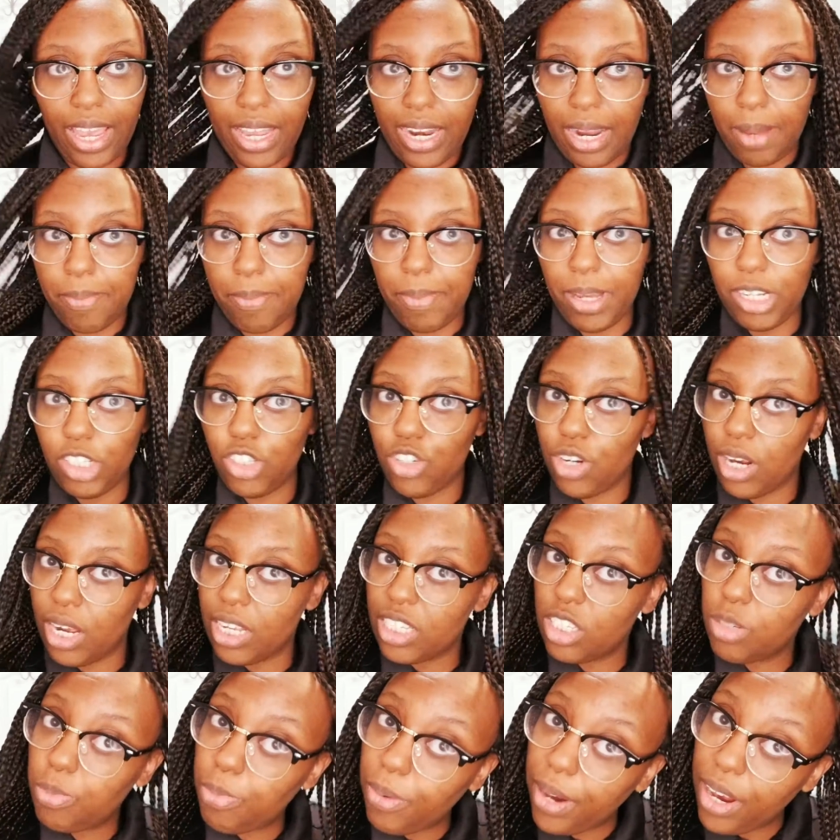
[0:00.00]
And I make sure I
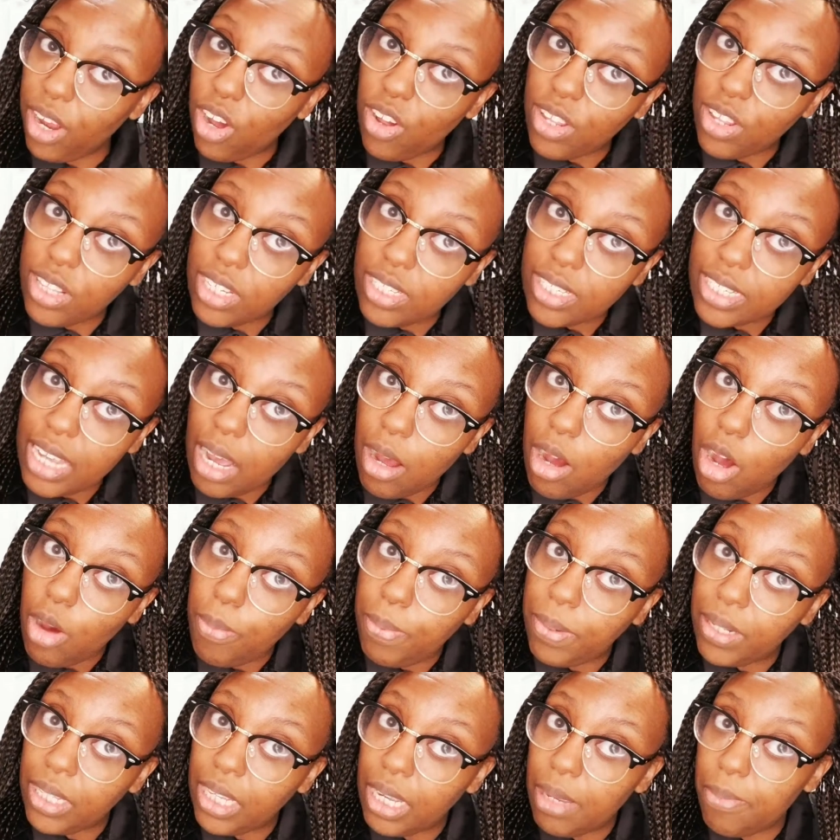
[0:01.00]
spray on the scalp. Oh,
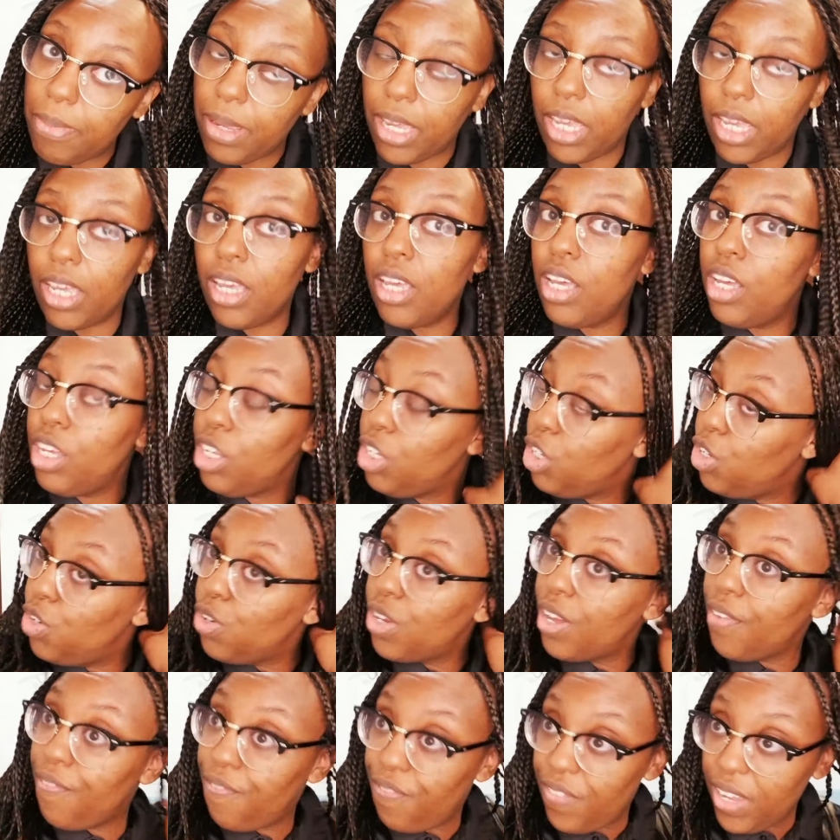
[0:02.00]
believe me, you
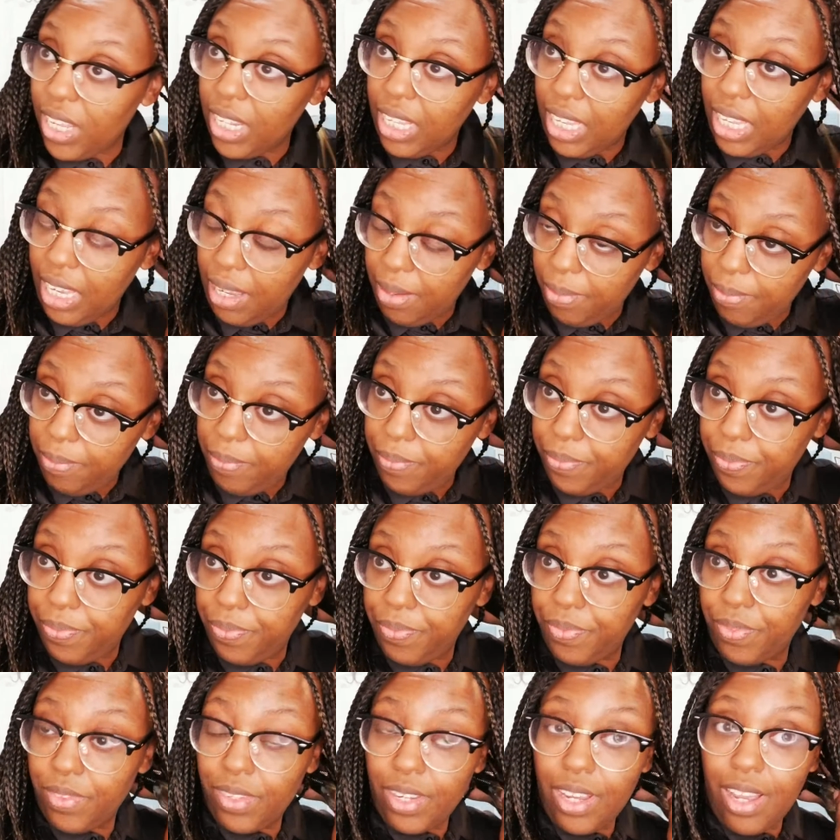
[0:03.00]
can feel it,
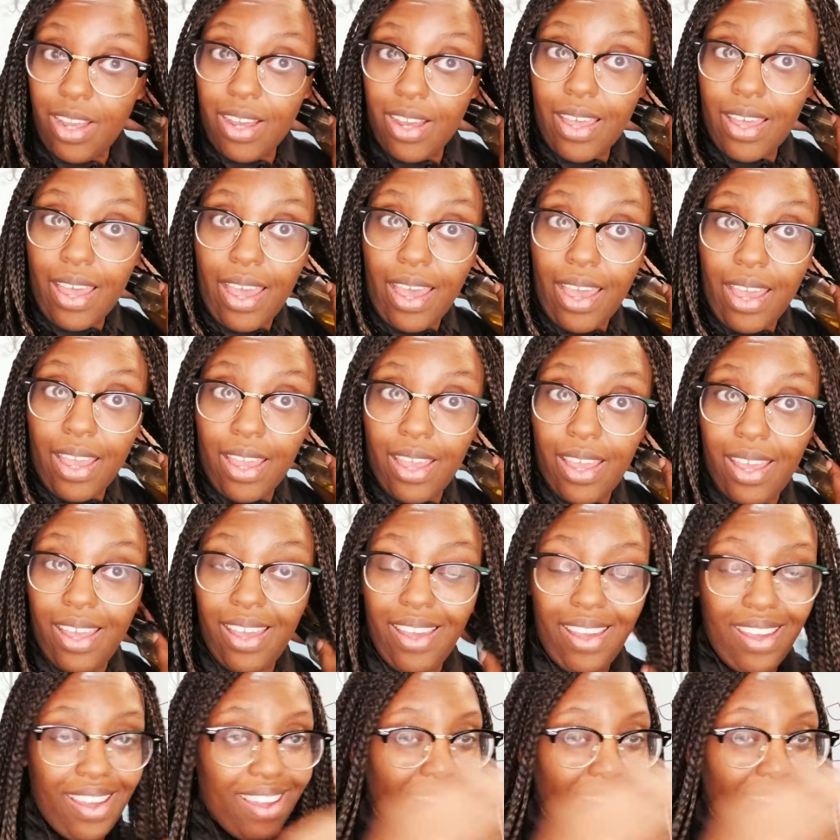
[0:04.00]
okay?